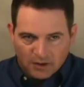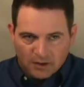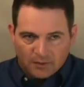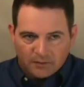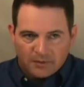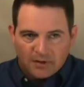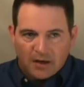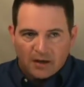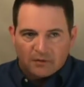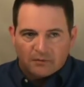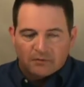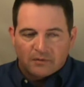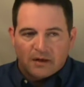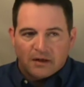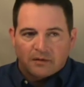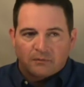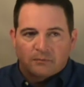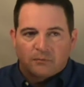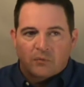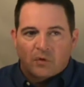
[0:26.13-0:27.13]
not
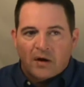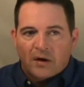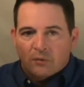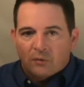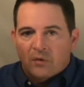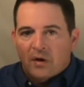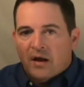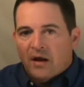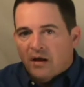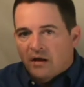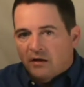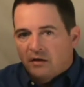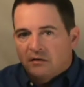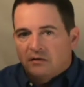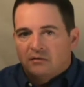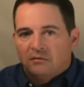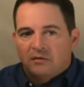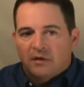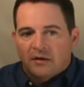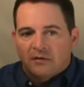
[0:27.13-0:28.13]
like bright red,
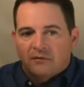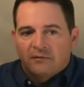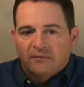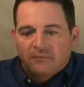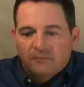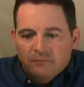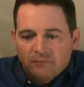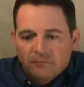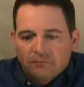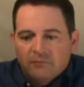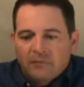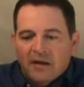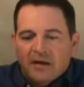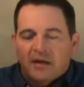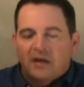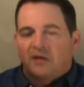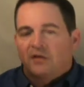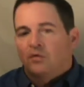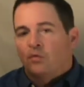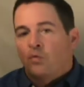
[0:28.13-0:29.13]
like
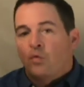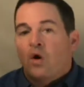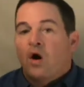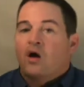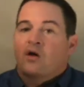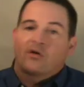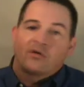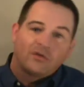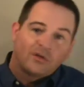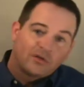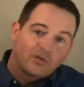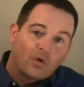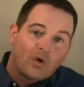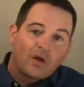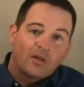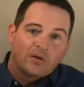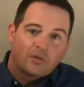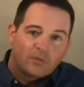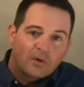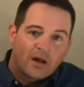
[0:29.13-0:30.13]
making the water in the
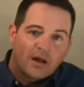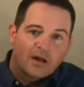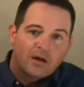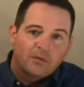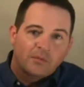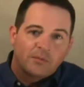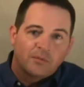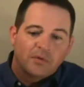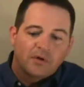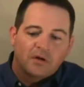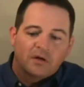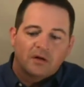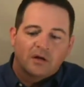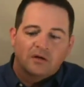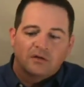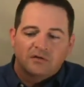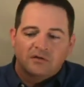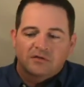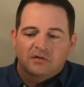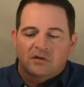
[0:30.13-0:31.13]
toilet red, but
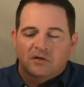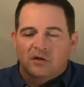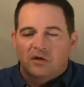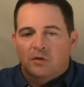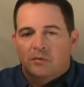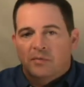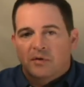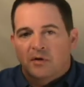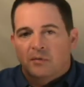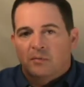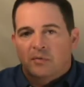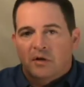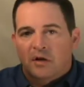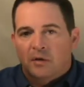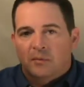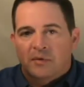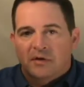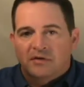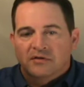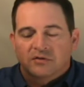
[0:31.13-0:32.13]
just a little bit of blood
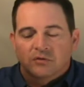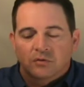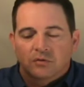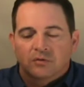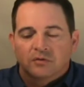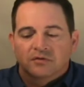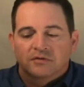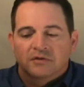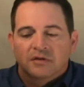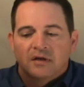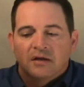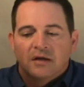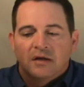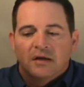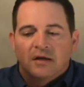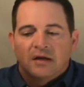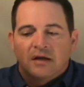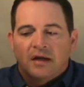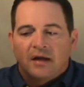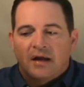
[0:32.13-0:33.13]
in my stools.
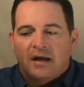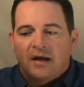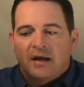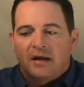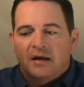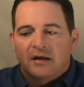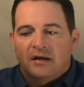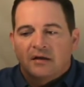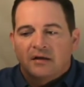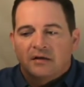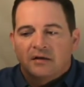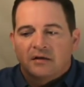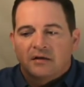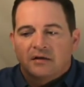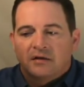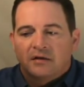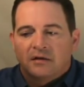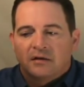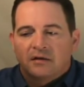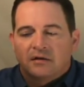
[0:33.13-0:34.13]
And
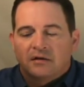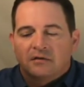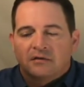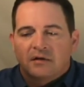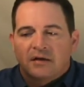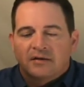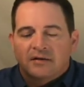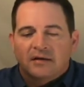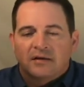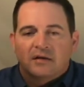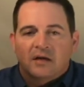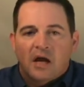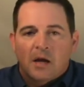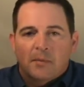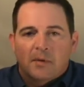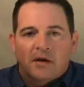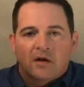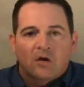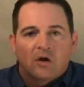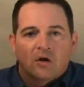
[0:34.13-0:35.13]
at the time
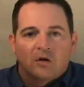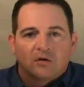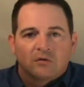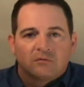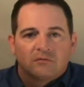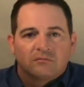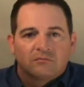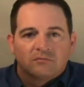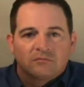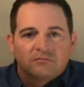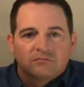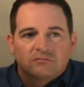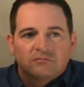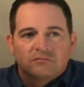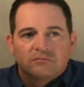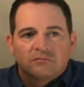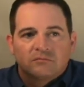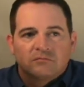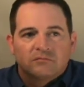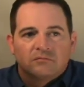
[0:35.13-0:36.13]
I called,
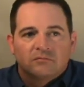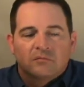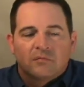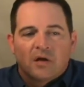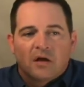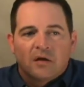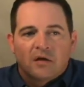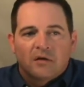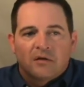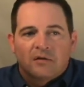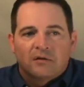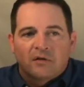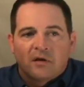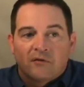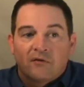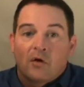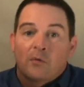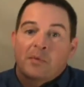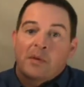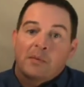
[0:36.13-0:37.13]
of
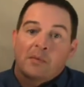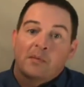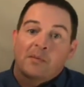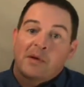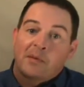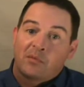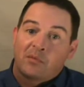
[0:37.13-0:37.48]
all people, my